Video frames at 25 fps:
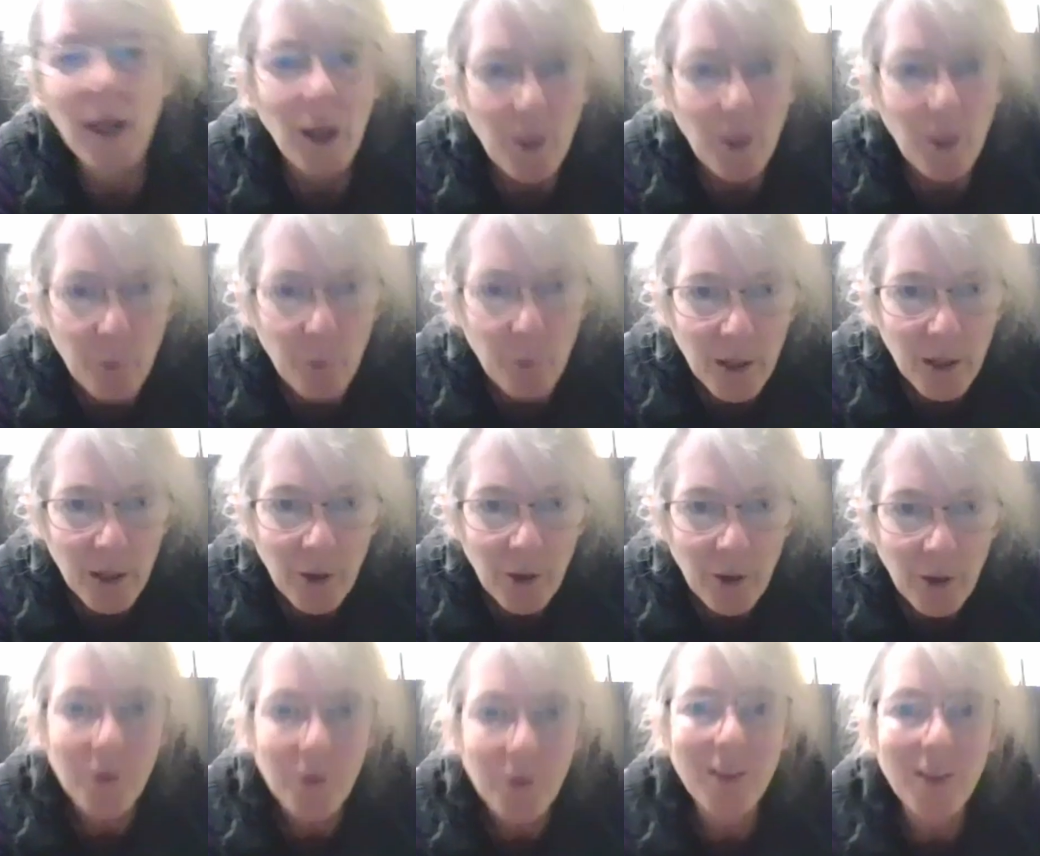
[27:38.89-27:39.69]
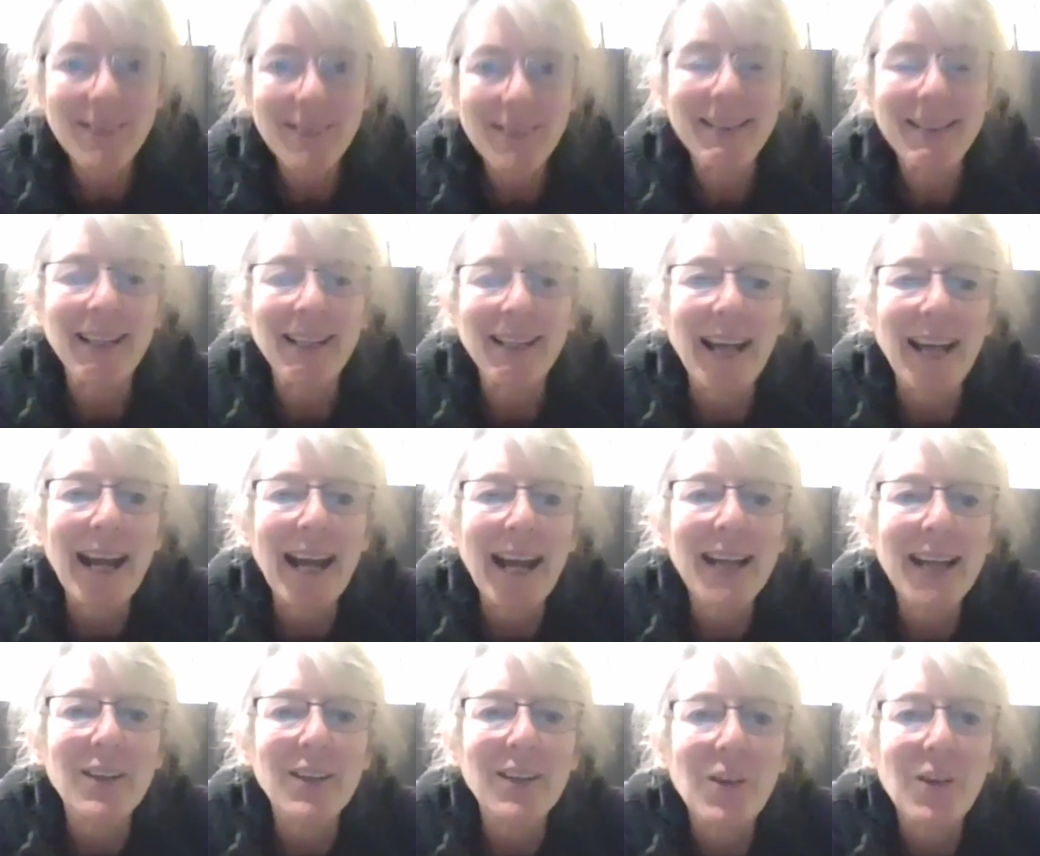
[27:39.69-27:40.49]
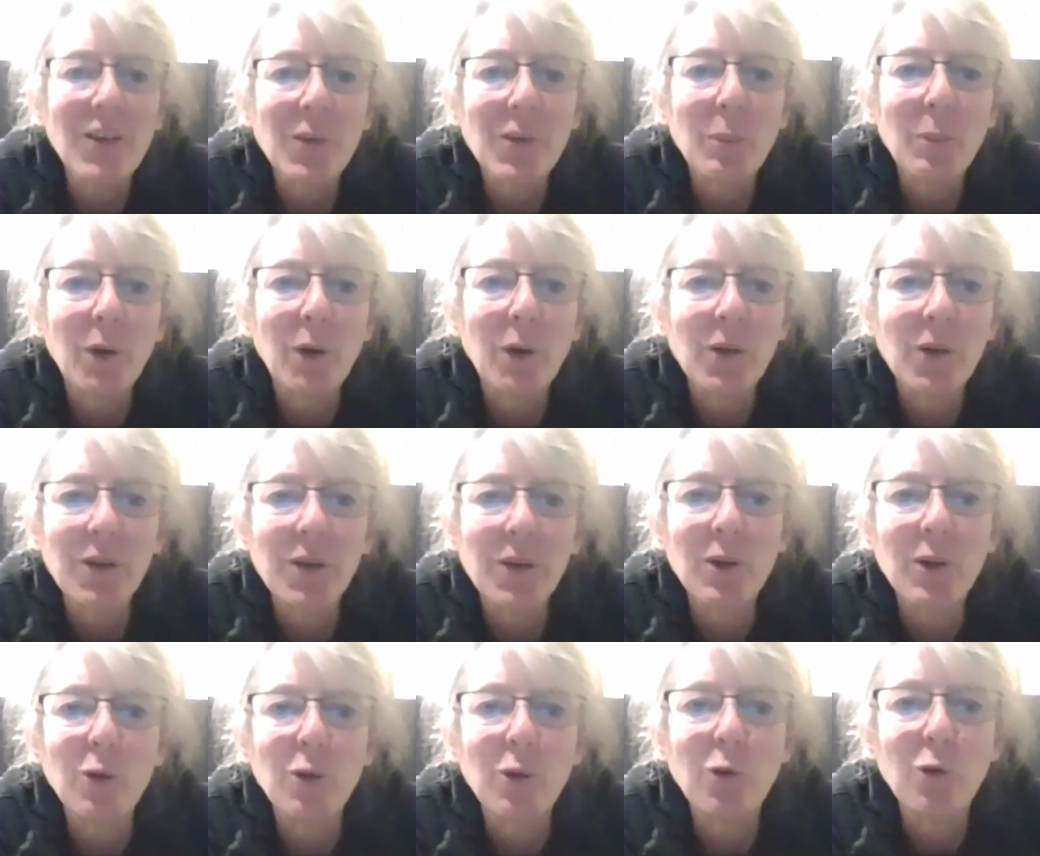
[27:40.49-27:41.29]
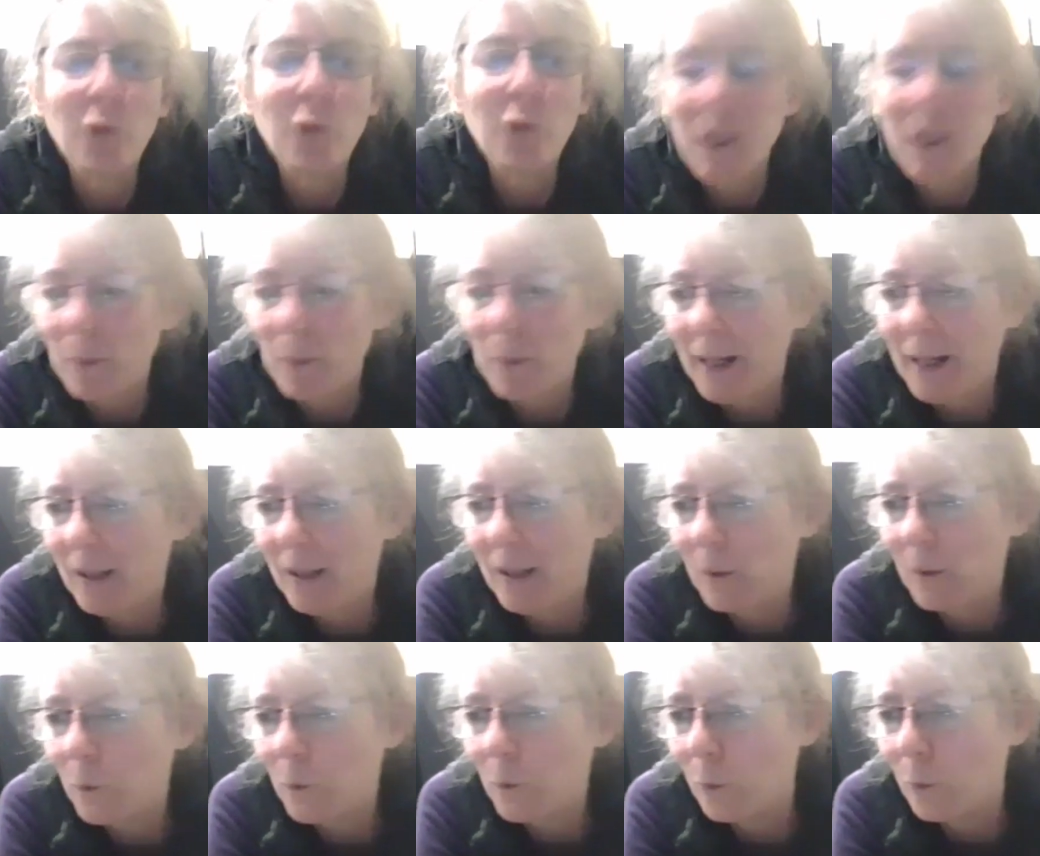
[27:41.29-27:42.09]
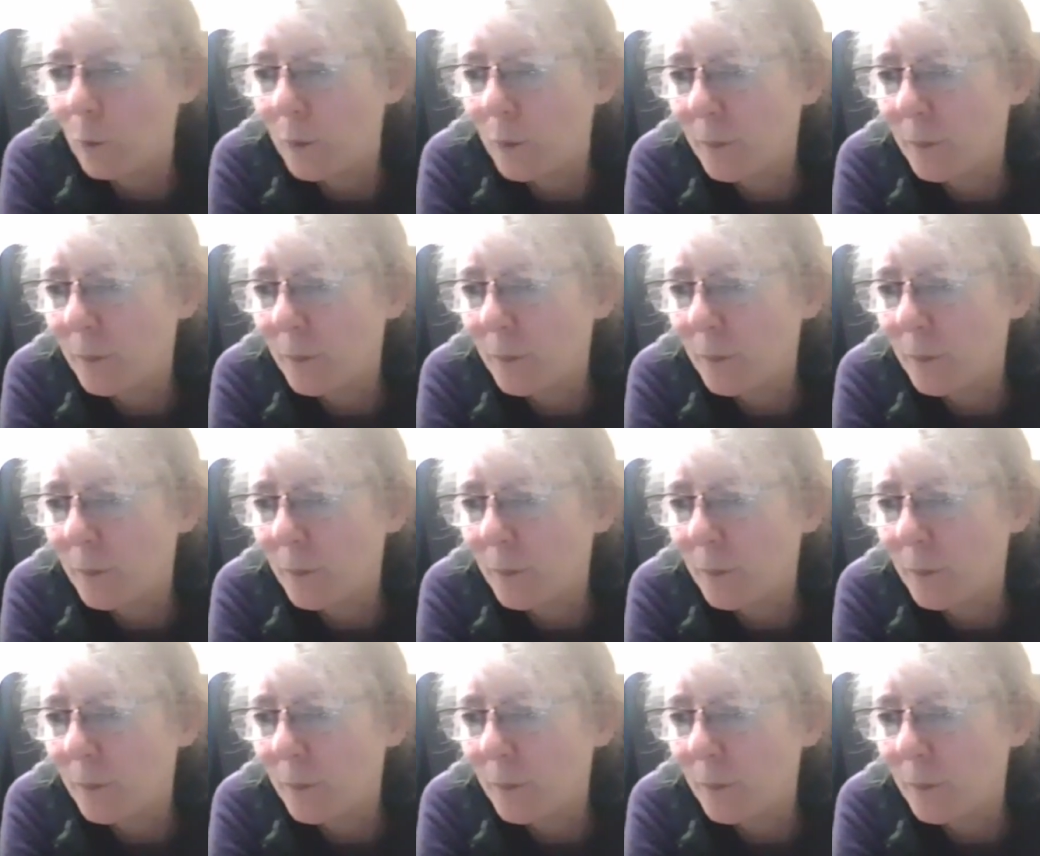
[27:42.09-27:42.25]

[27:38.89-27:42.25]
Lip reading: because this can act as a positive feedback loop.